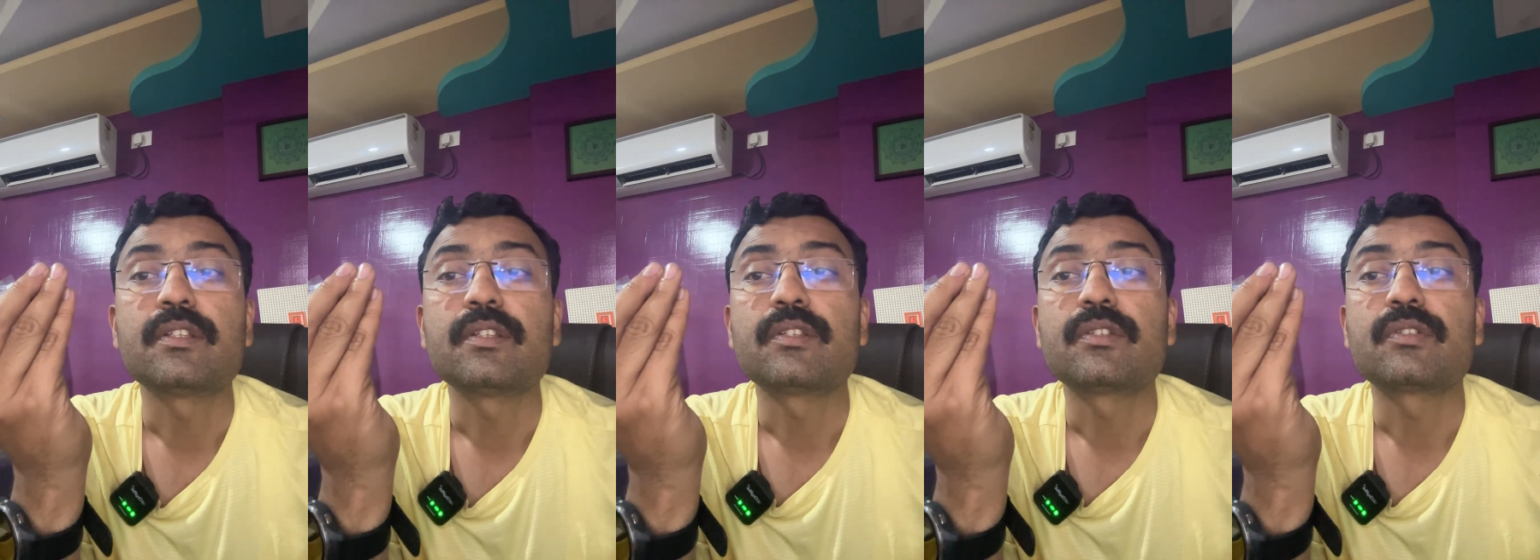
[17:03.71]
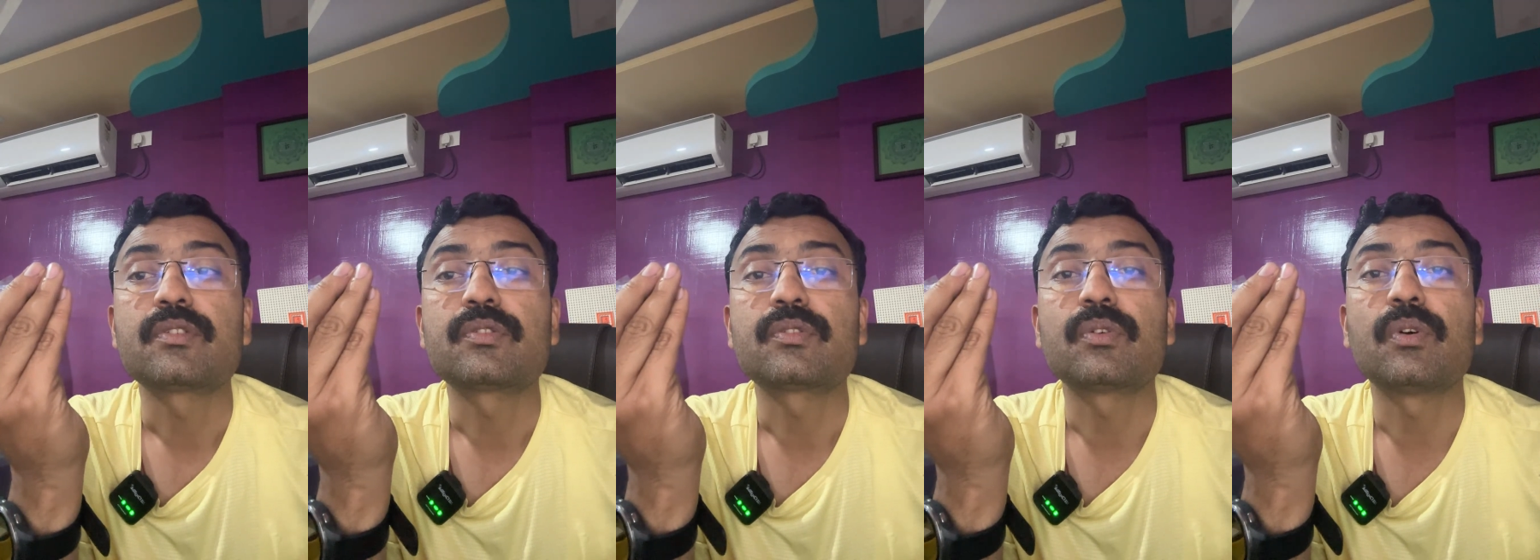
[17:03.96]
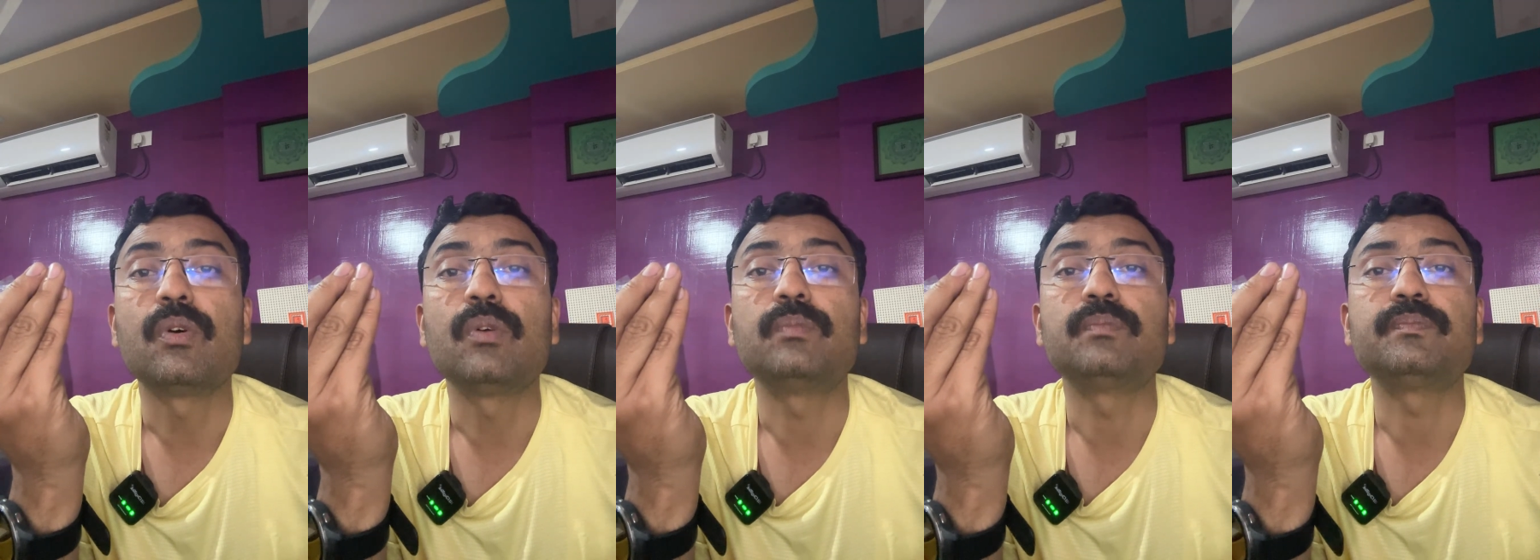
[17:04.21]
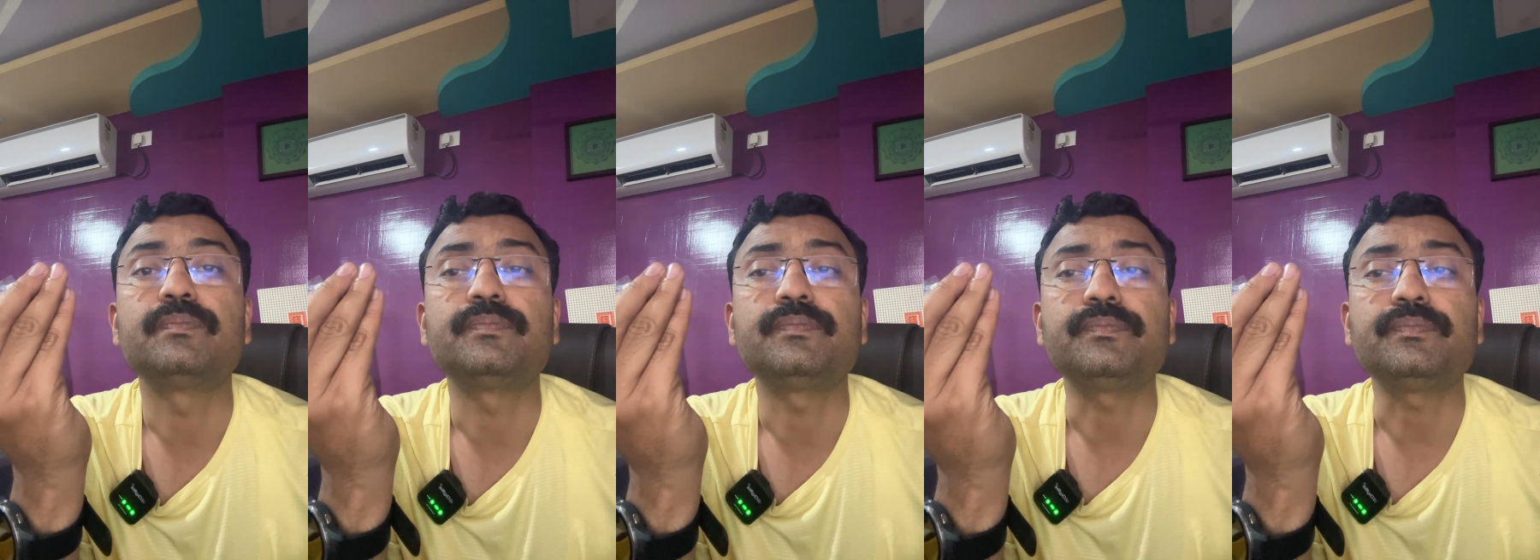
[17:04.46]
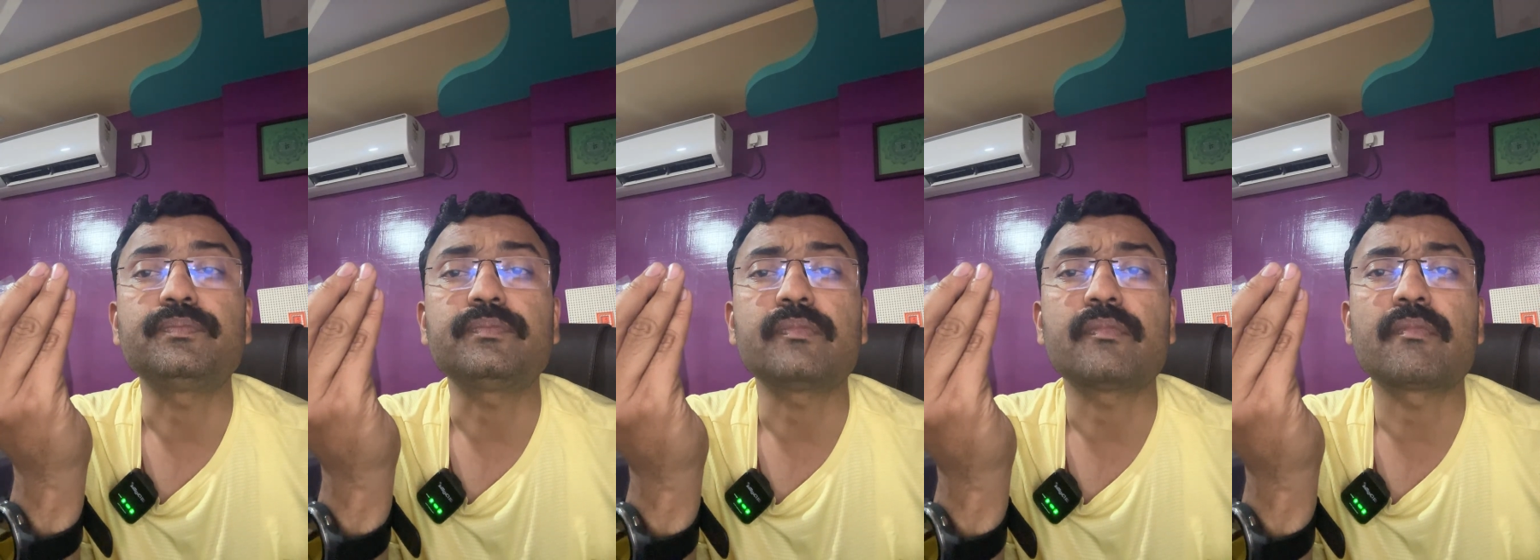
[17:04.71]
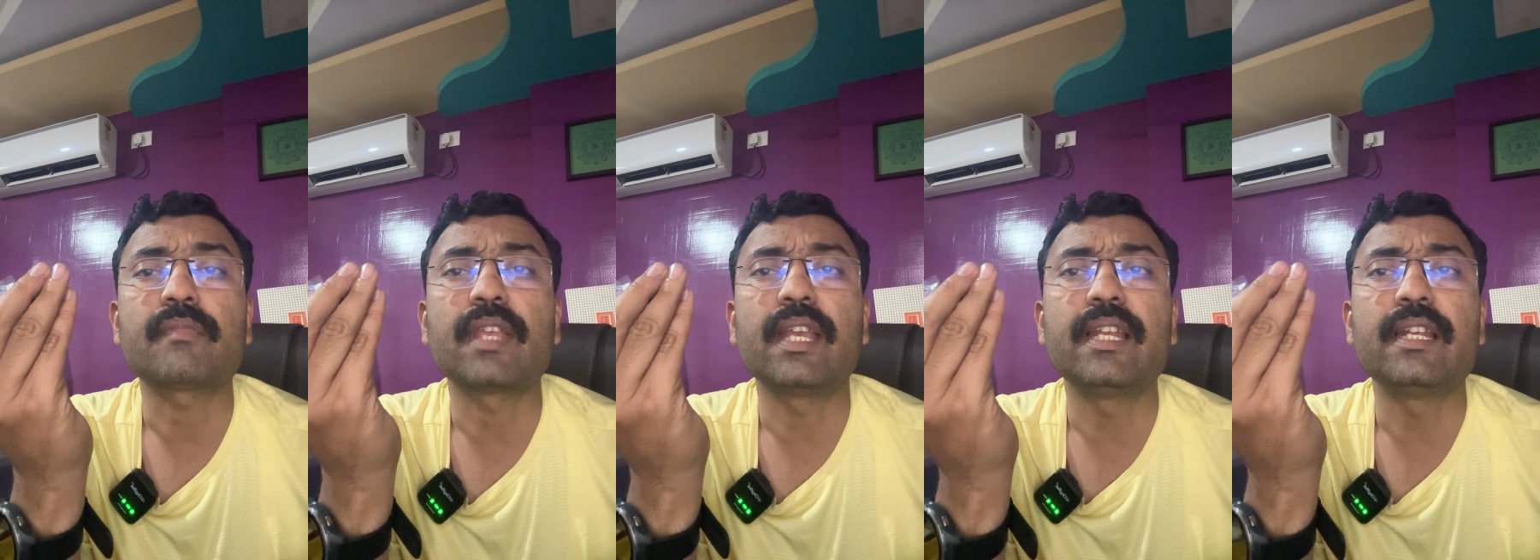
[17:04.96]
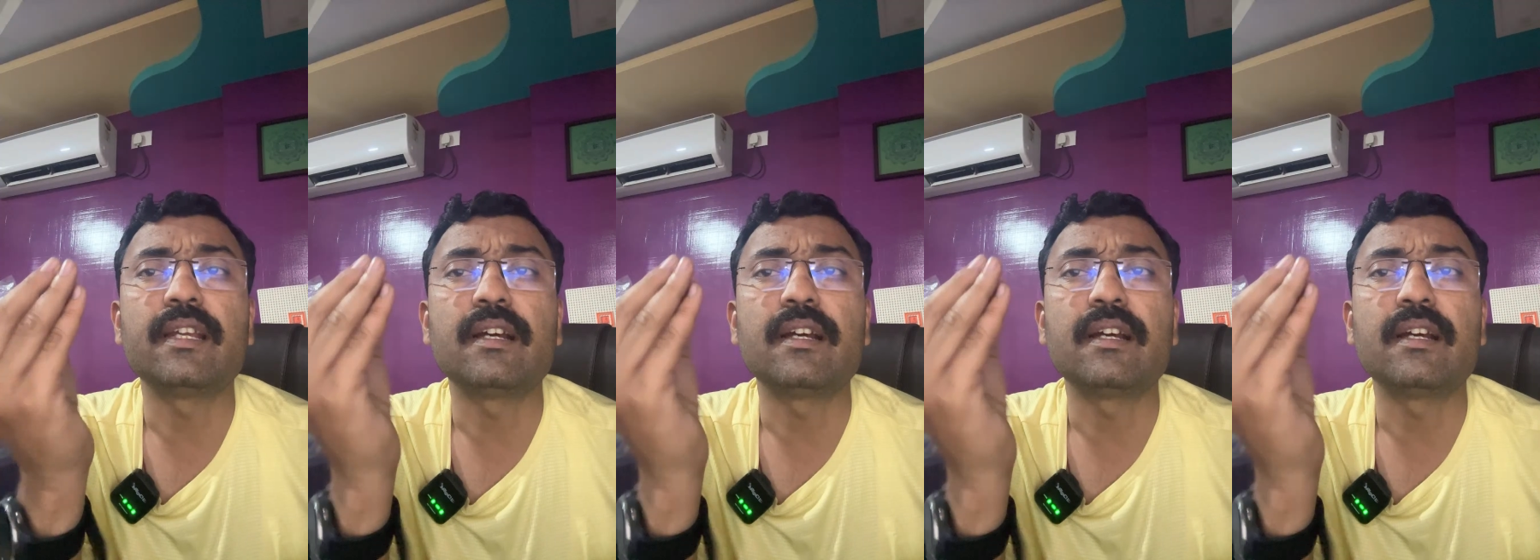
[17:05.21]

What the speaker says: So in